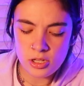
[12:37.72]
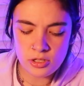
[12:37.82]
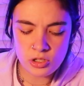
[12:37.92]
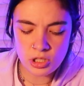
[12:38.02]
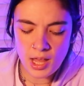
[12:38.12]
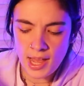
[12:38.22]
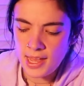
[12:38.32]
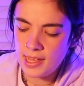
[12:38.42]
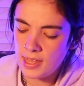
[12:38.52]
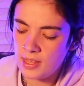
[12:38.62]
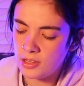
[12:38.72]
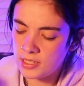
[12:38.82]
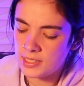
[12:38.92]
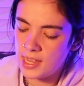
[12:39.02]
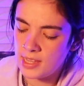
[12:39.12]
So July, it
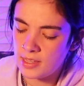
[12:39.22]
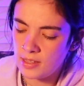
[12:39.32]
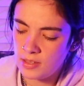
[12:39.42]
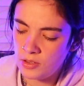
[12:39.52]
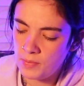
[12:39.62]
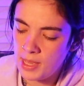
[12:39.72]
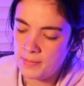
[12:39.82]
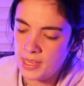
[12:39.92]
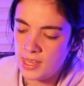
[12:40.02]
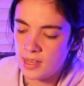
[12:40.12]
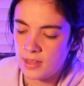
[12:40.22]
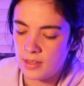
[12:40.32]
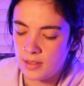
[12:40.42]
looks like you may be